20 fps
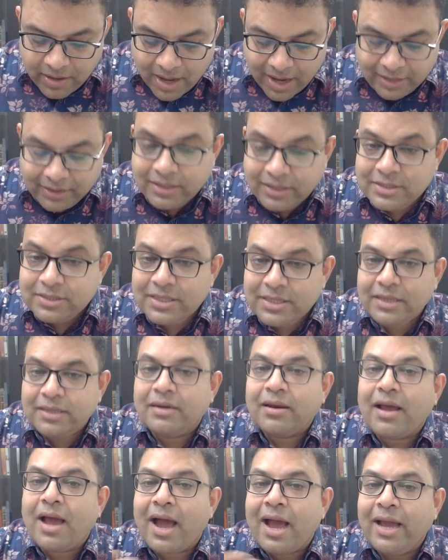And they say
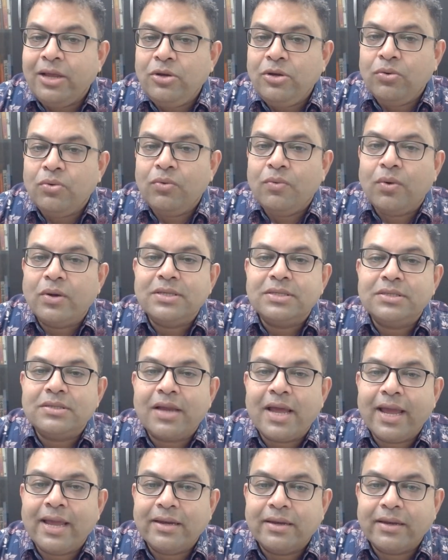that I know what is
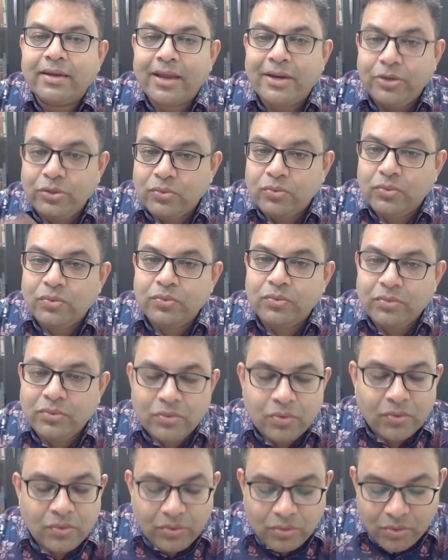right and you
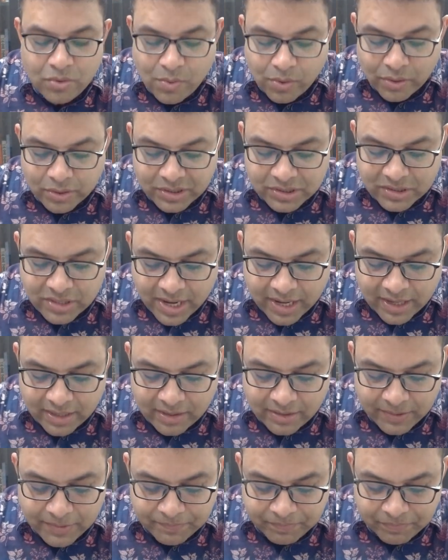don't know what is right,
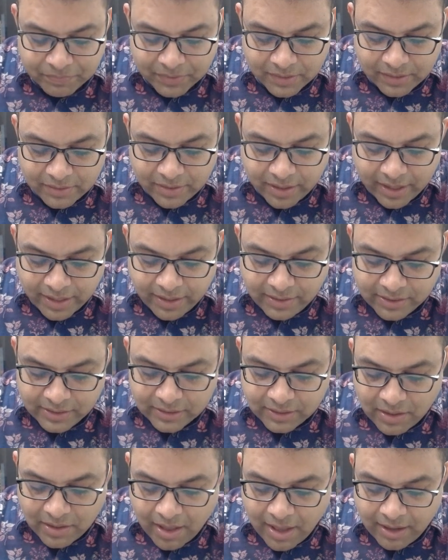right?
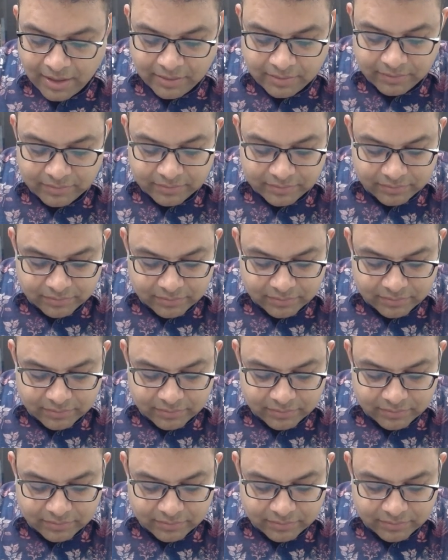And